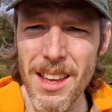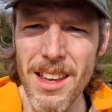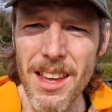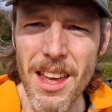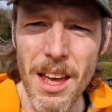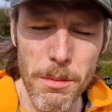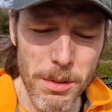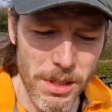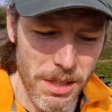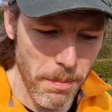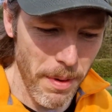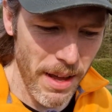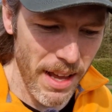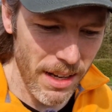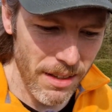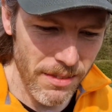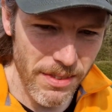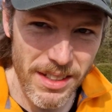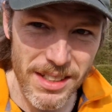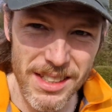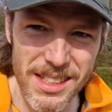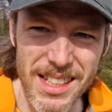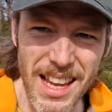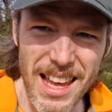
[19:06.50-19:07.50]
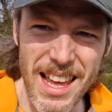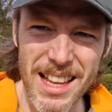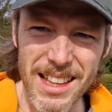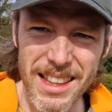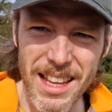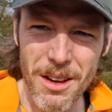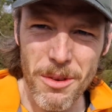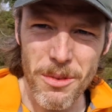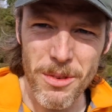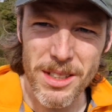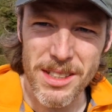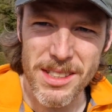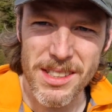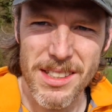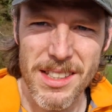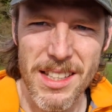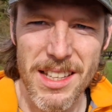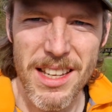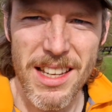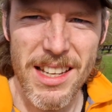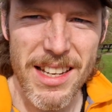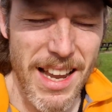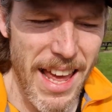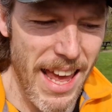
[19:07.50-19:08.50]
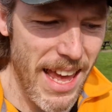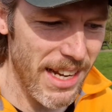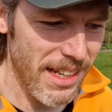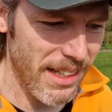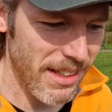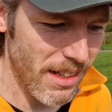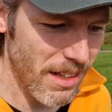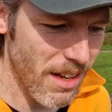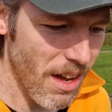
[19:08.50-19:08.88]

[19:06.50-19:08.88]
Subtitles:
it was the Battle of Kinsale that was the nail in the